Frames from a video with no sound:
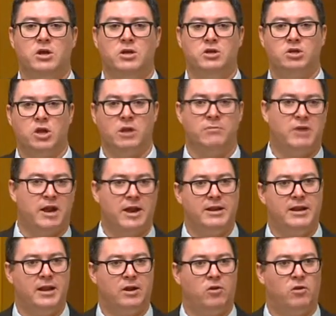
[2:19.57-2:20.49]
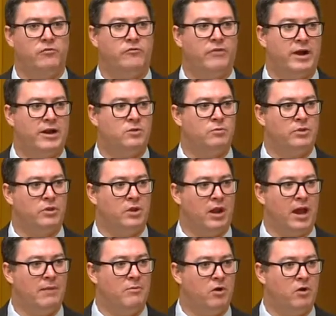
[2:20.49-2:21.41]
terminate their contract with the
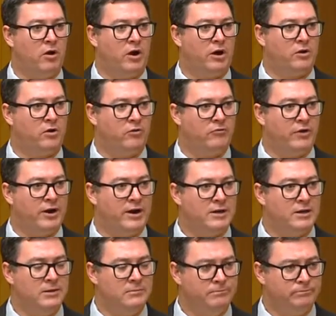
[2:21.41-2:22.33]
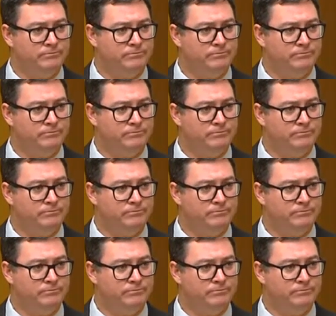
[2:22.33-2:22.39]
labour hire contractor,